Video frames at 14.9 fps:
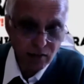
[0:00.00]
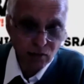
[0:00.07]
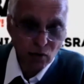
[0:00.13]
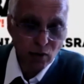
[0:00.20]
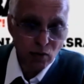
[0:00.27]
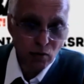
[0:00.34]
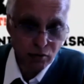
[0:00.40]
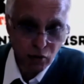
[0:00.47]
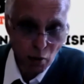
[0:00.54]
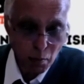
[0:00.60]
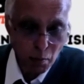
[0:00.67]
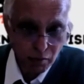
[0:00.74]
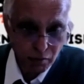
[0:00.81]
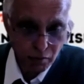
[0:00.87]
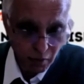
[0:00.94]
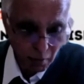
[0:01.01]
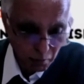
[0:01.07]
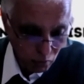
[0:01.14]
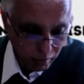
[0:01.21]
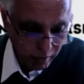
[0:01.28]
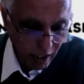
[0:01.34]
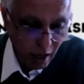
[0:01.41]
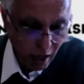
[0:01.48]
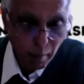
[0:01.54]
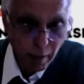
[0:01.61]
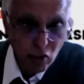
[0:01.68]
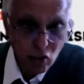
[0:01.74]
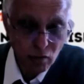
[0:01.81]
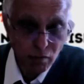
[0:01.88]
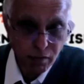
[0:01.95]
going to stop us from using our
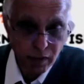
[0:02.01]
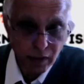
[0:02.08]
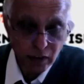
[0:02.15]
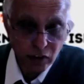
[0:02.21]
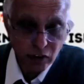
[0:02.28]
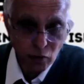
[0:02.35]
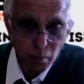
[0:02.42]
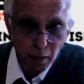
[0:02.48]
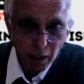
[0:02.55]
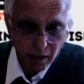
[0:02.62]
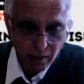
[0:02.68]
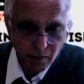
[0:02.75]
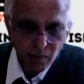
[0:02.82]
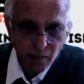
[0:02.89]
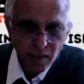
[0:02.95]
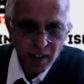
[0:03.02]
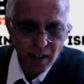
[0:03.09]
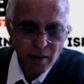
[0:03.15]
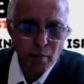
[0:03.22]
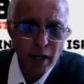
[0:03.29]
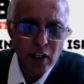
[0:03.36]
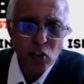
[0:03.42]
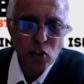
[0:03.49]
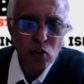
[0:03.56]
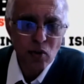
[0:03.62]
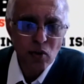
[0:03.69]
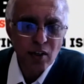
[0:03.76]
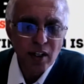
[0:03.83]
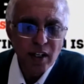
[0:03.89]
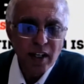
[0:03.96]
pension funds to make
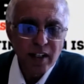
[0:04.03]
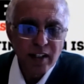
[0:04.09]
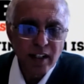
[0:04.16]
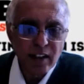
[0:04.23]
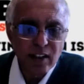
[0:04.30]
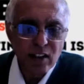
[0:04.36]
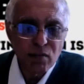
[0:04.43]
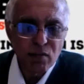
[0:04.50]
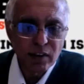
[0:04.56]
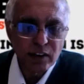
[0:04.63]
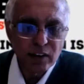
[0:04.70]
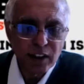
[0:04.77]
sure that these funds are